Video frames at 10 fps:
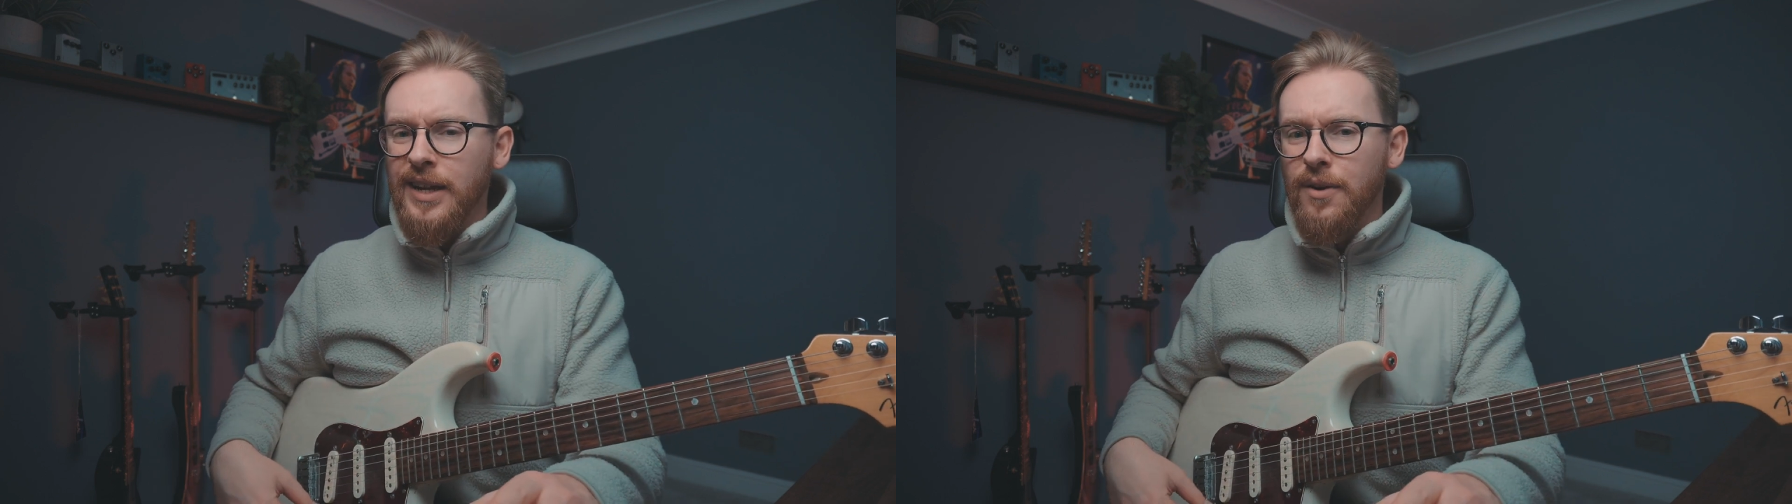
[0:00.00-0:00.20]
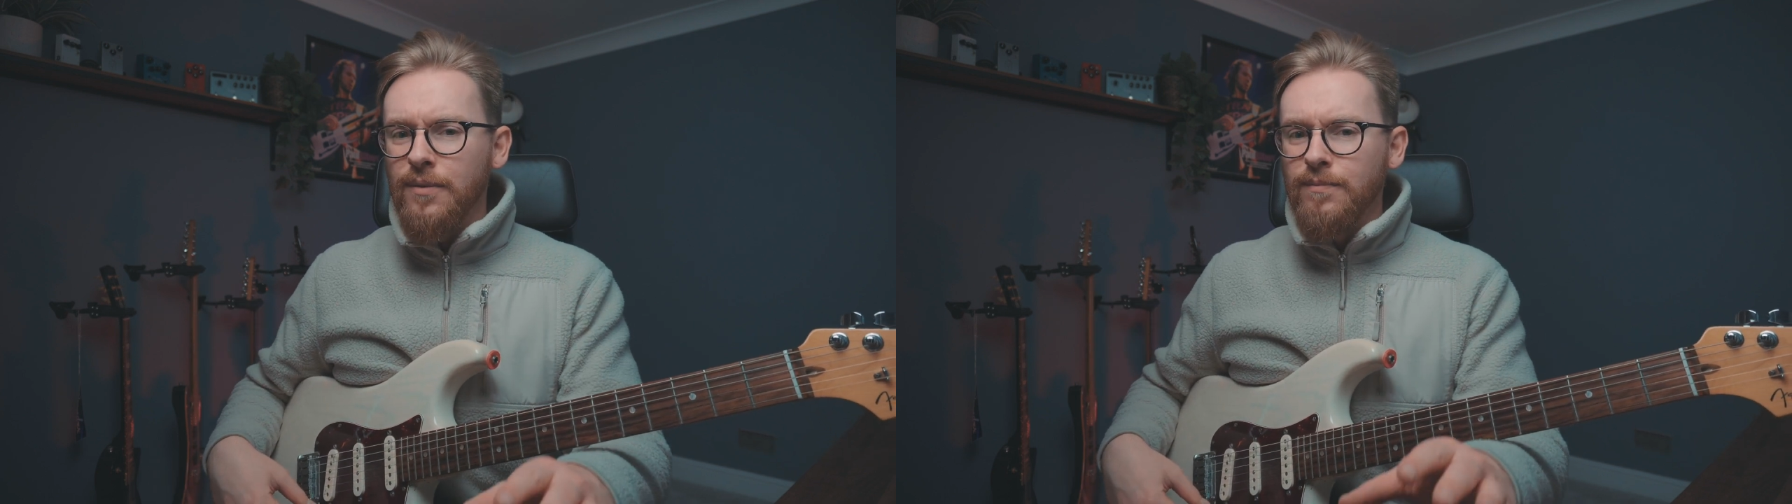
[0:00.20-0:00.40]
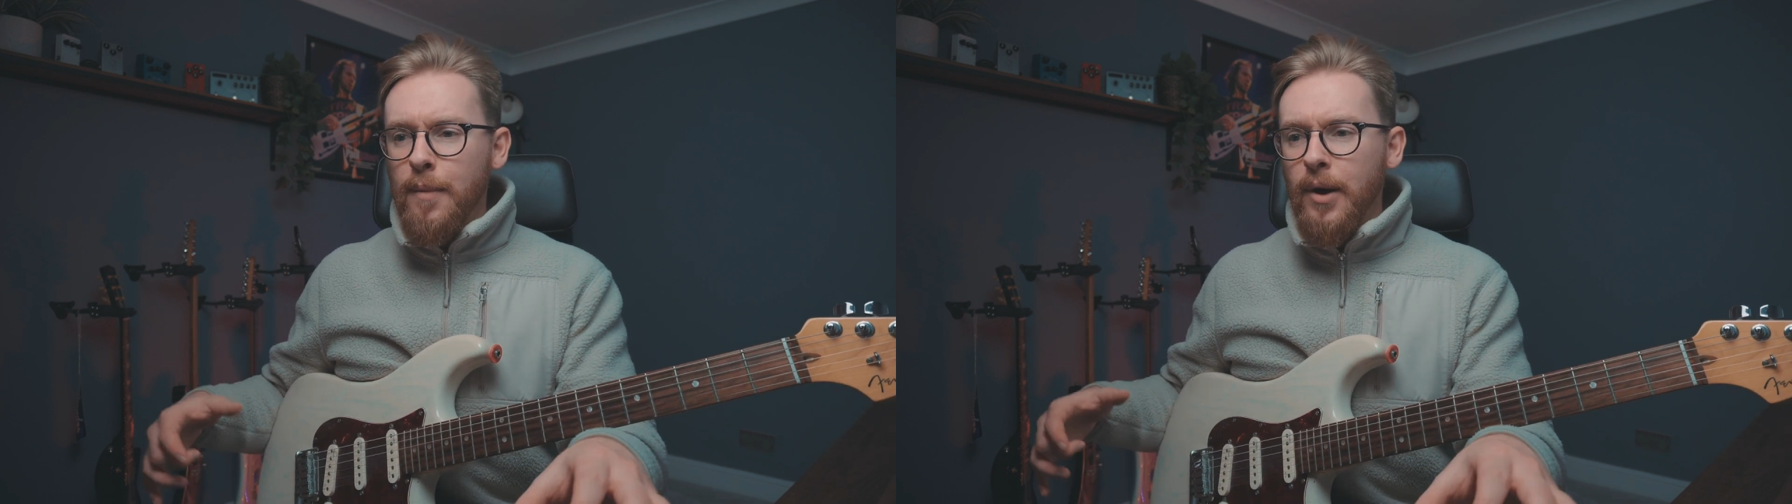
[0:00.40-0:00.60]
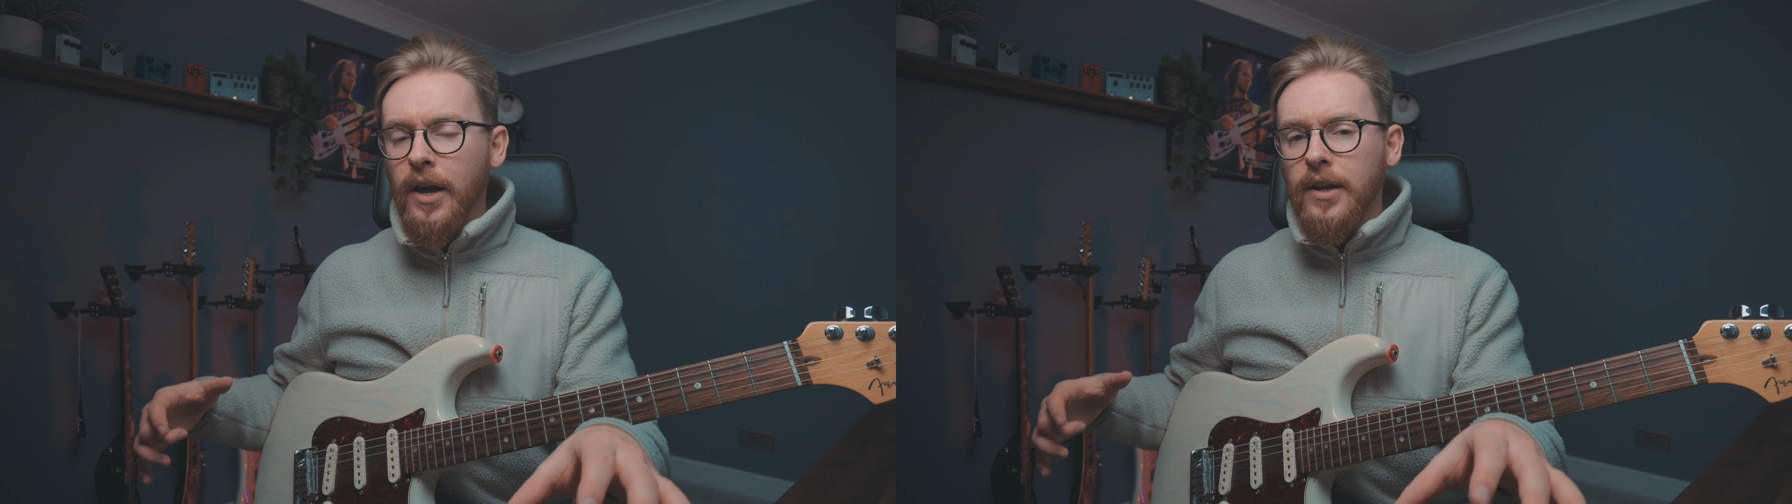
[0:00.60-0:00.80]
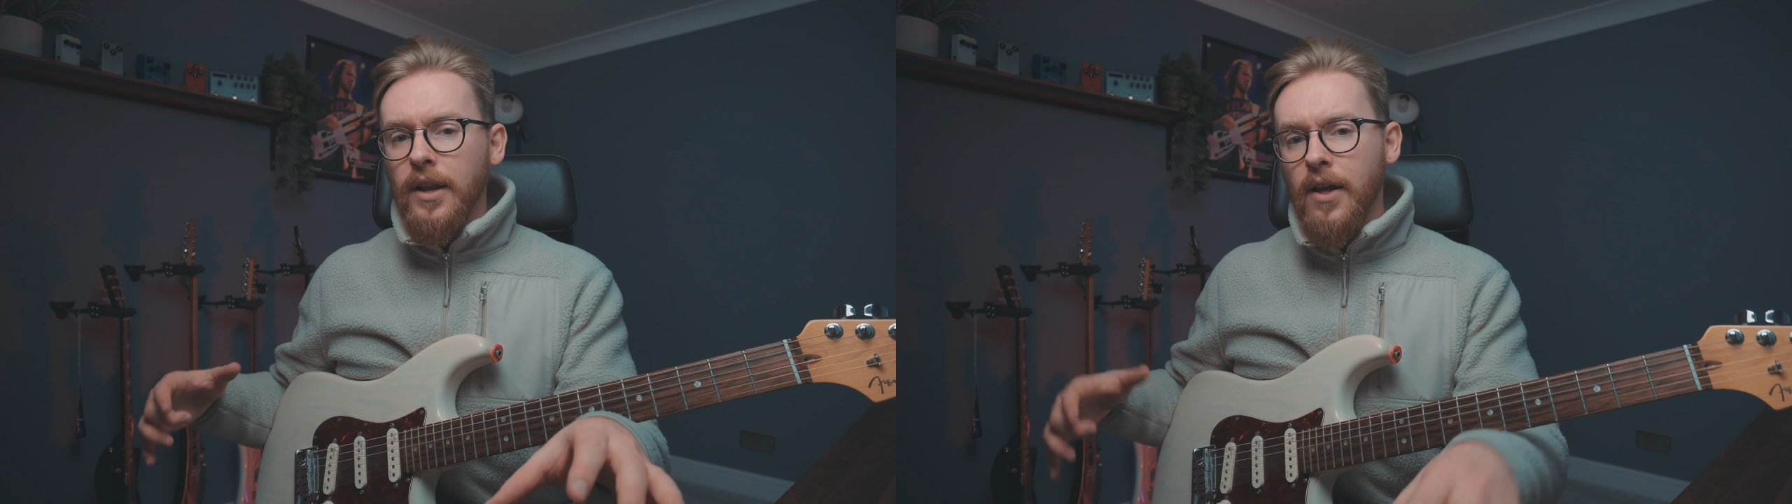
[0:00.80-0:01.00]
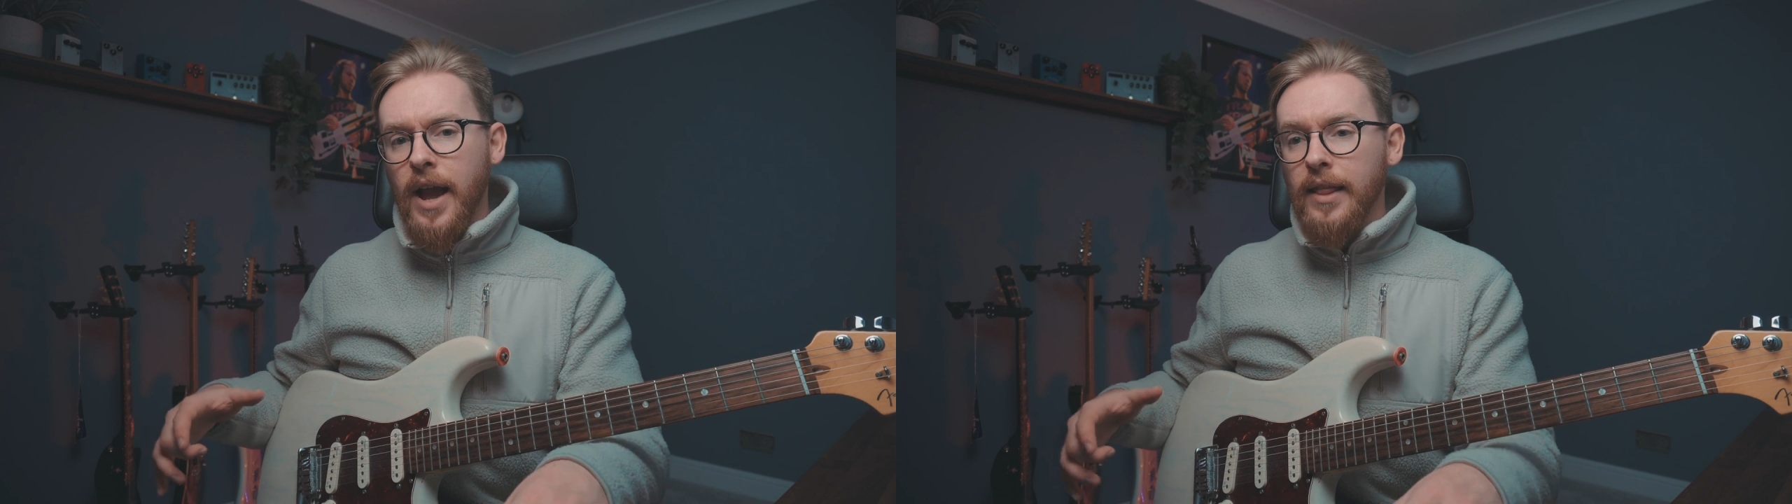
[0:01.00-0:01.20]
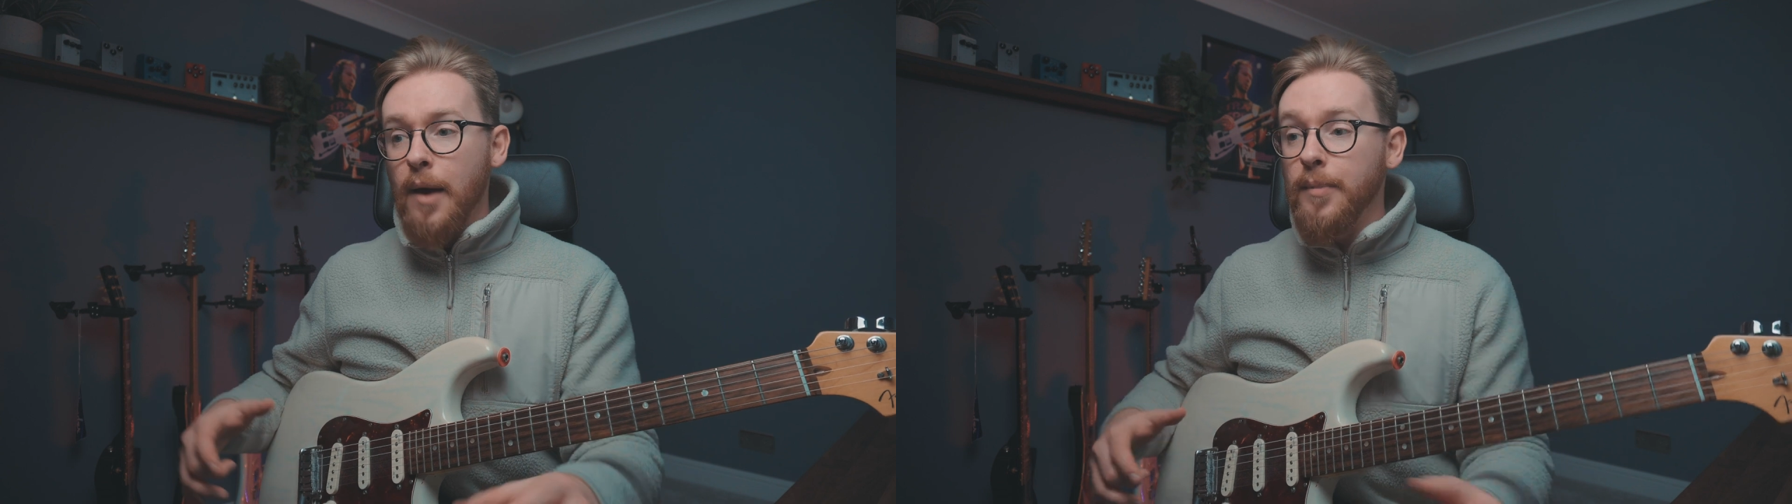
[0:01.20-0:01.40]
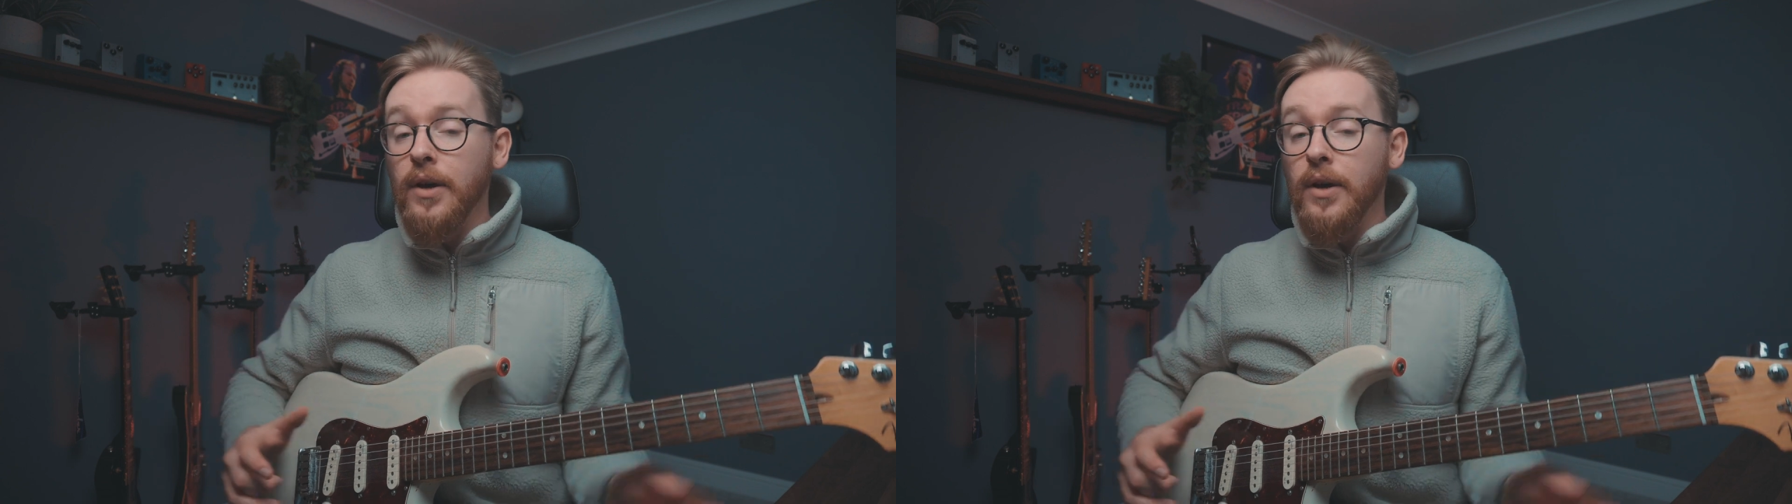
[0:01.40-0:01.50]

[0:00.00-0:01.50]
am I gonna like that?